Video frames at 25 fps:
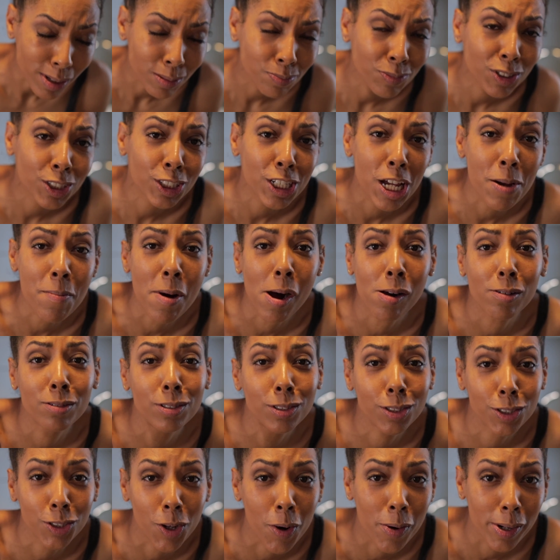this came
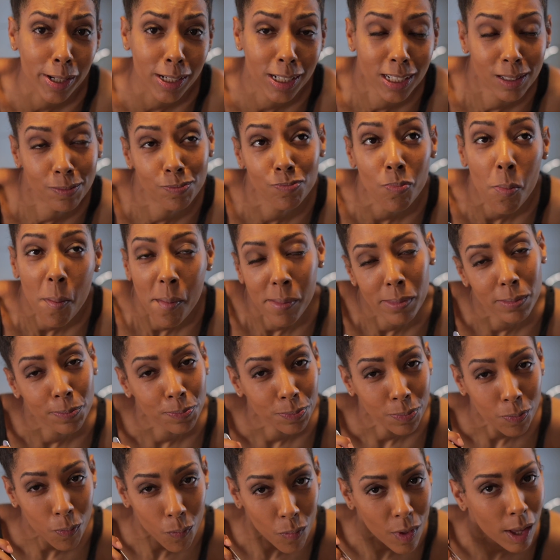out so good.
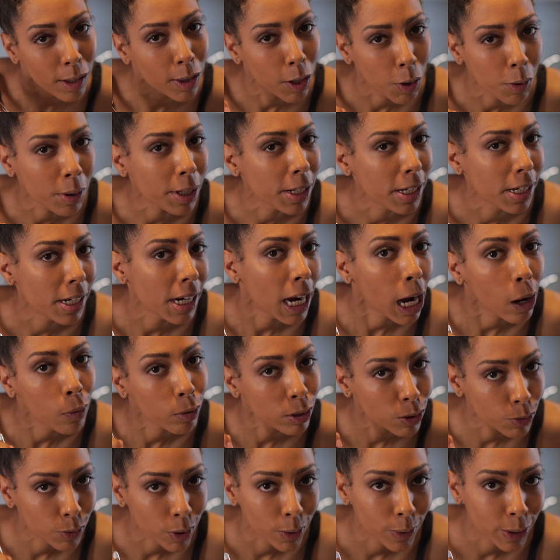Low key, I
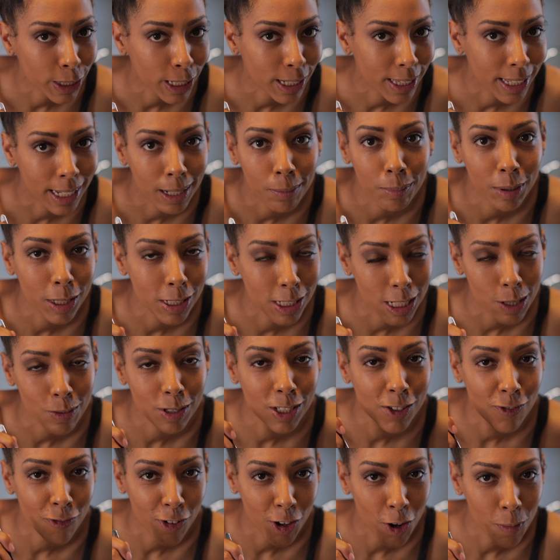was worried that because I
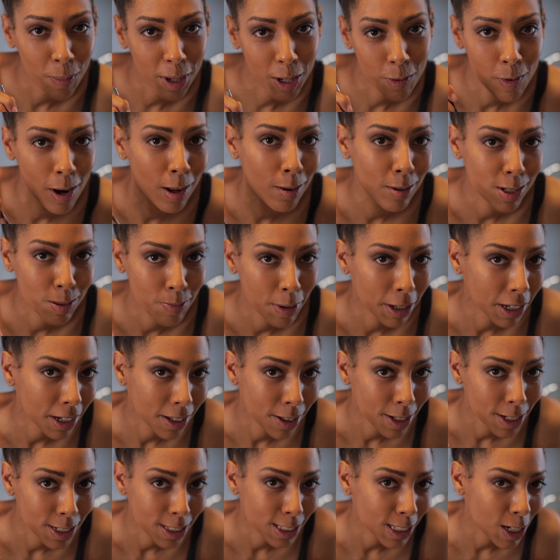was filming while I was making
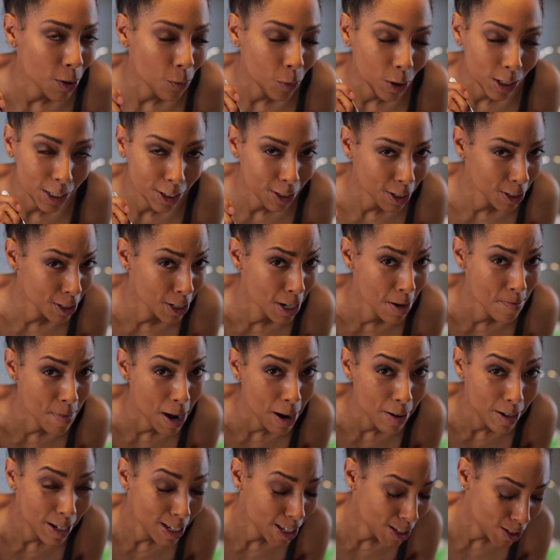this, it wasn't gonna come
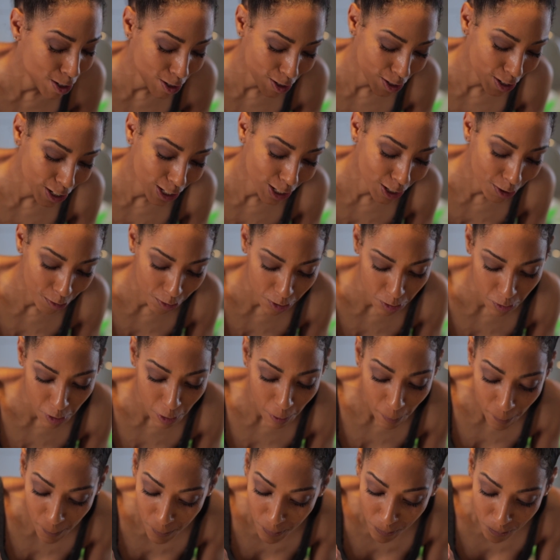out as good as
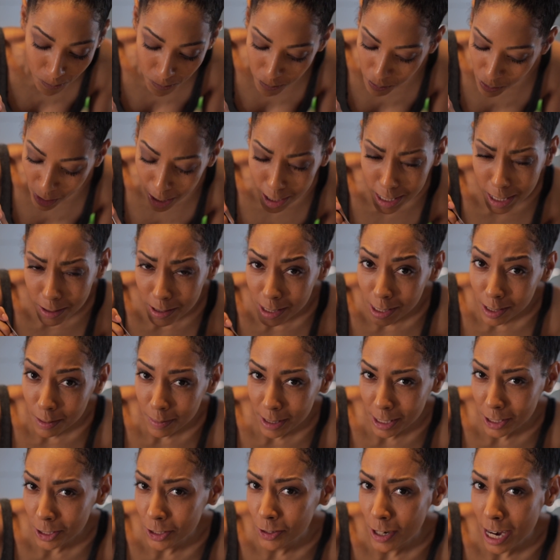usual because I was a little
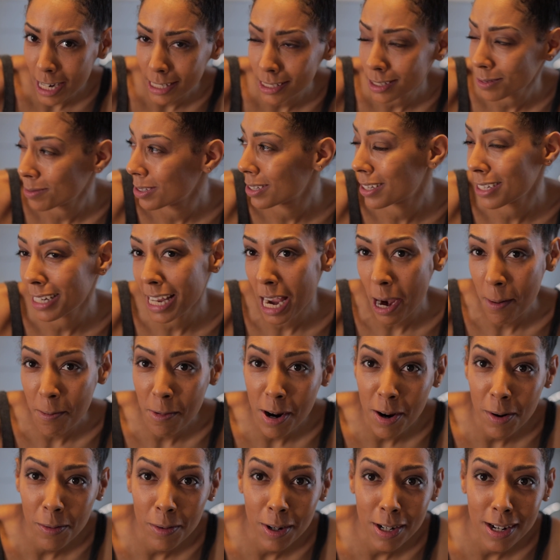bit distracted with the
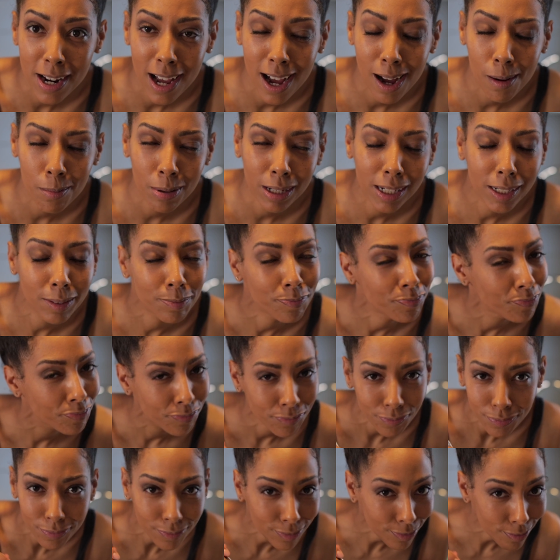camera and whatnot, but
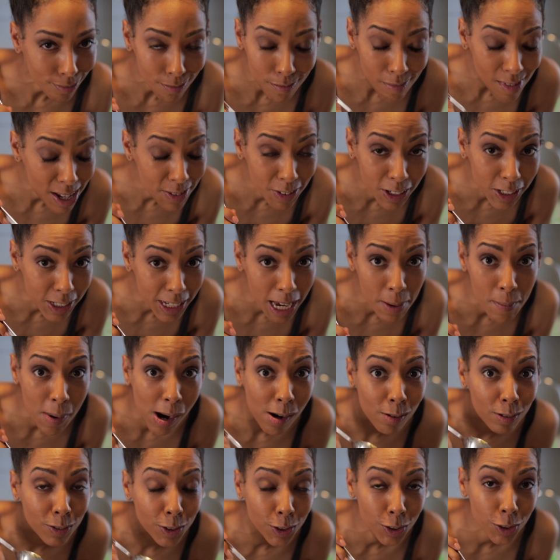this came
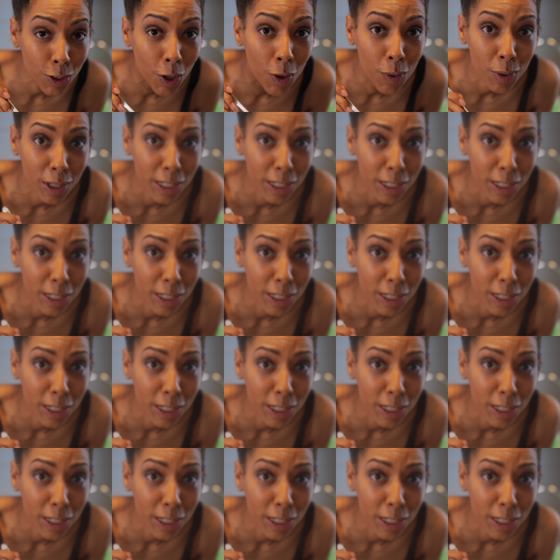out so